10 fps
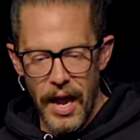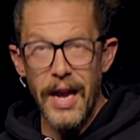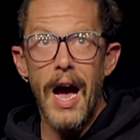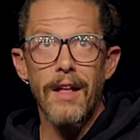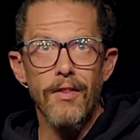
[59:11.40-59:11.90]

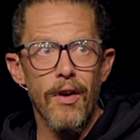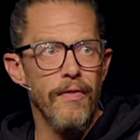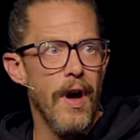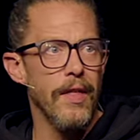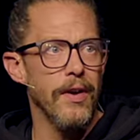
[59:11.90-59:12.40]
and God's our
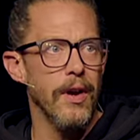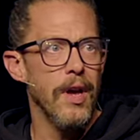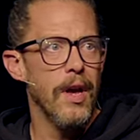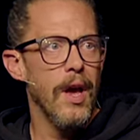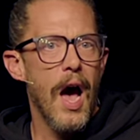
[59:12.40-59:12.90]
Father,
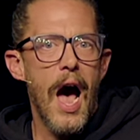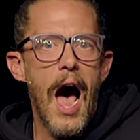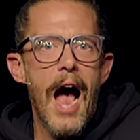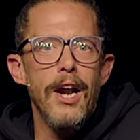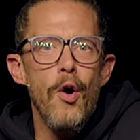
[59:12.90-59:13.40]

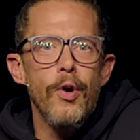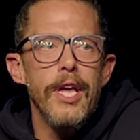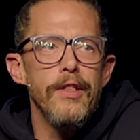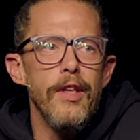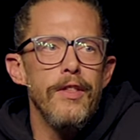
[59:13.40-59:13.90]
I don't
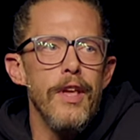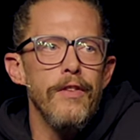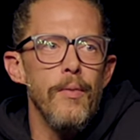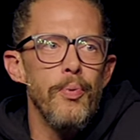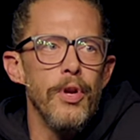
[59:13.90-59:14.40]
get to
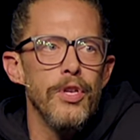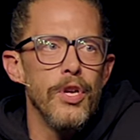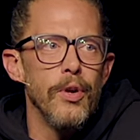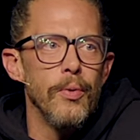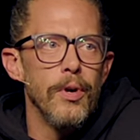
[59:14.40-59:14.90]
discipline
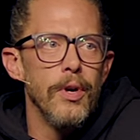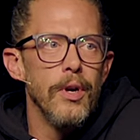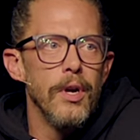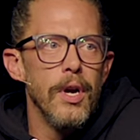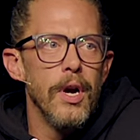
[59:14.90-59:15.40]
you.
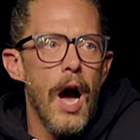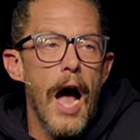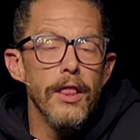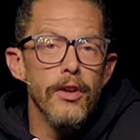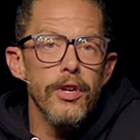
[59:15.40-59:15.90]

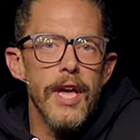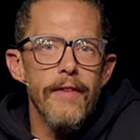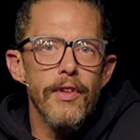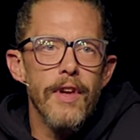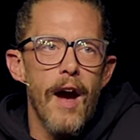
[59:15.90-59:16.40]
I literally
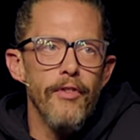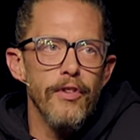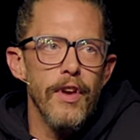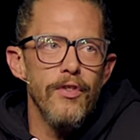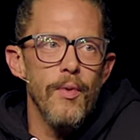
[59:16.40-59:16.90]
have this
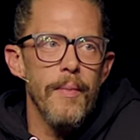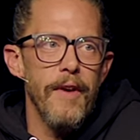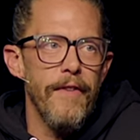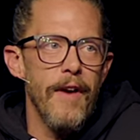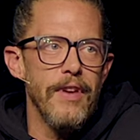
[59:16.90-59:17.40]
conversation with
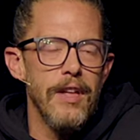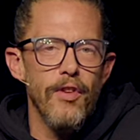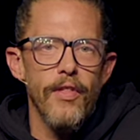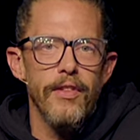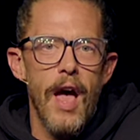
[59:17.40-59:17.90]
my 5 kids
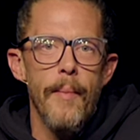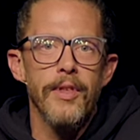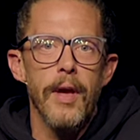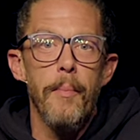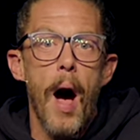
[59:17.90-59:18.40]
all the time.
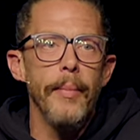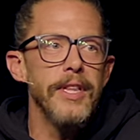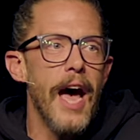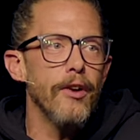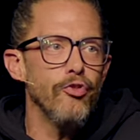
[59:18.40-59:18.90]
It's like, mom
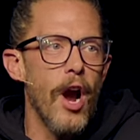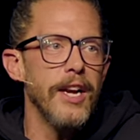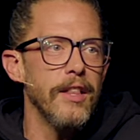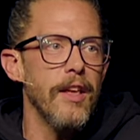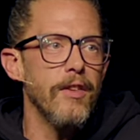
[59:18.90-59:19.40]
and dad are
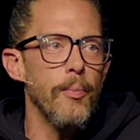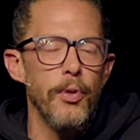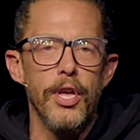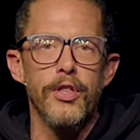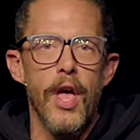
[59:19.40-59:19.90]
trying to
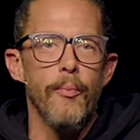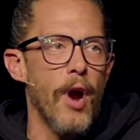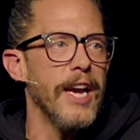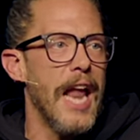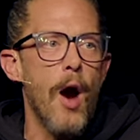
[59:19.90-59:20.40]
discipline them
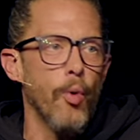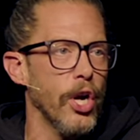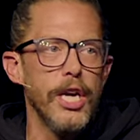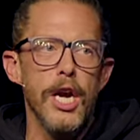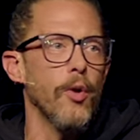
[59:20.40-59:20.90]
right now.
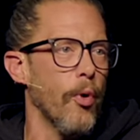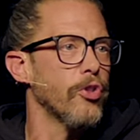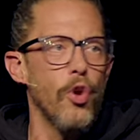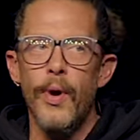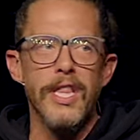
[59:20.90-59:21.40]
We're here. We're
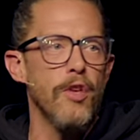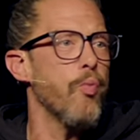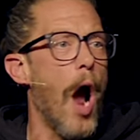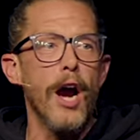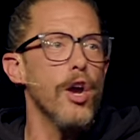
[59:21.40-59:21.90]
doing this.
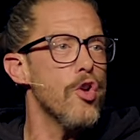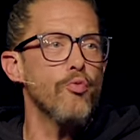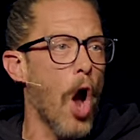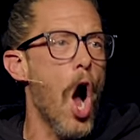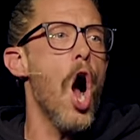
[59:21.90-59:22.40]
Why are you
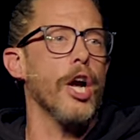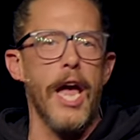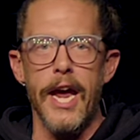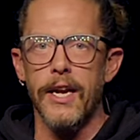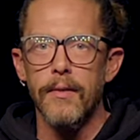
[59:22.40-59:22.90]

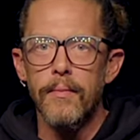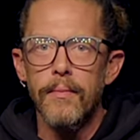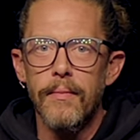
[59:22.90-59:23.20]
talking?